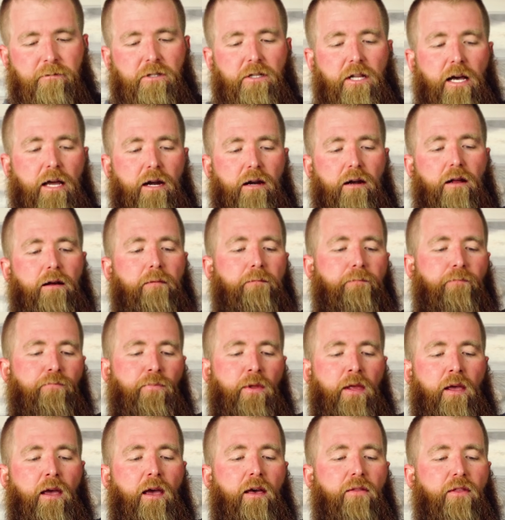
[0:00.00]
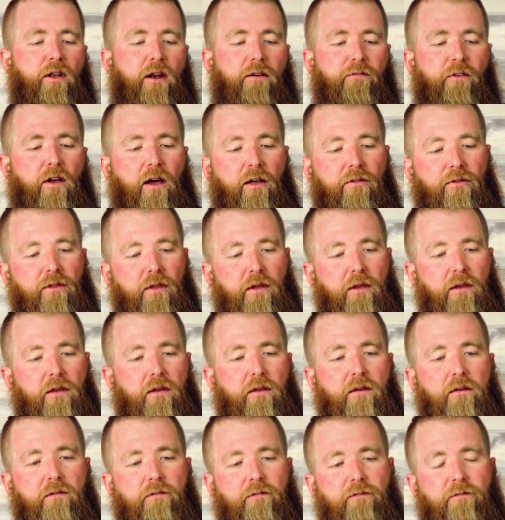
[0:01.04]
light it up, and then I've got
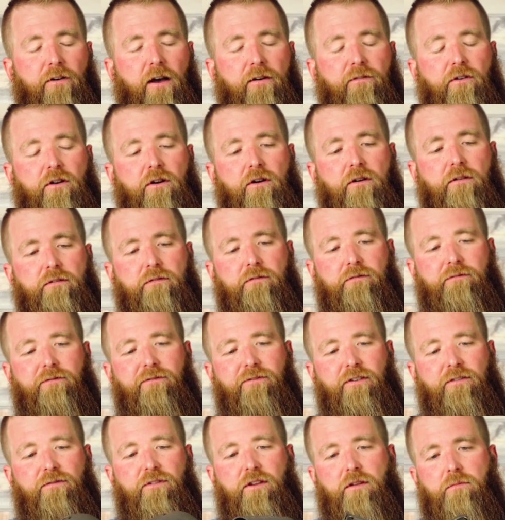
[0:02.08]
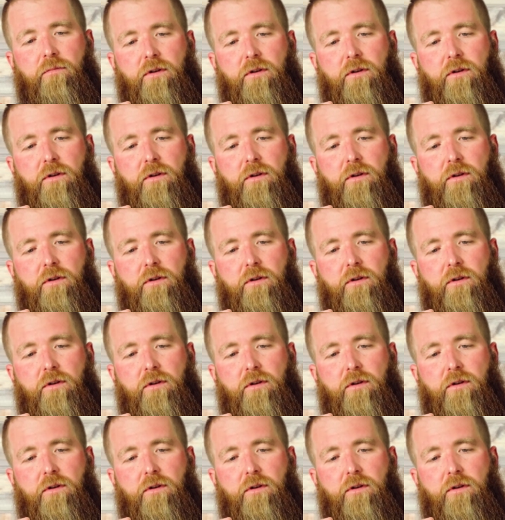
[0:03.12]
the 550